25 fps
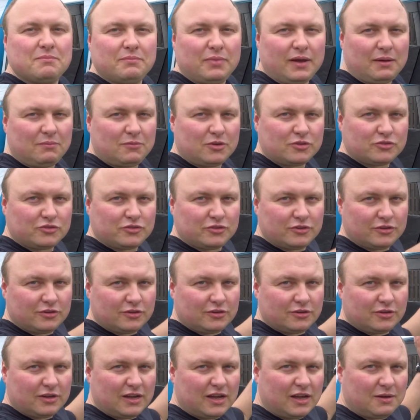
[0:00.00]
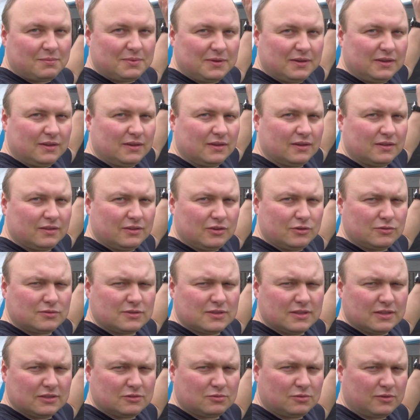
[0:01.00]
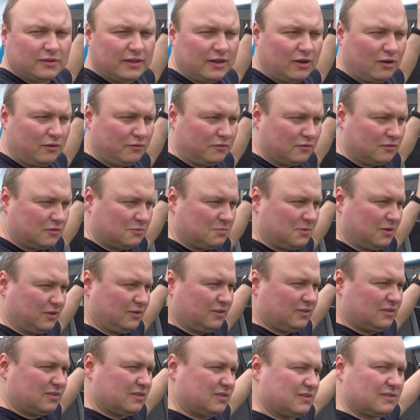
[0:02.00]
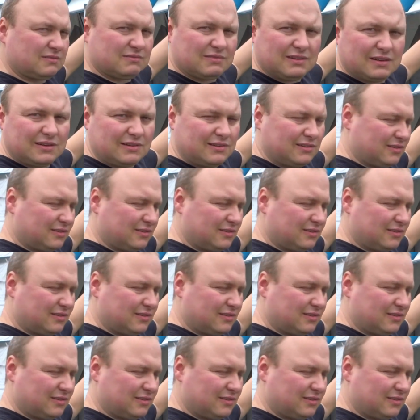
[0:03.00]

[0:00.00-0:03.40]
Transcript: But I'm not sure I'll be using this one that often, to be honest. I don't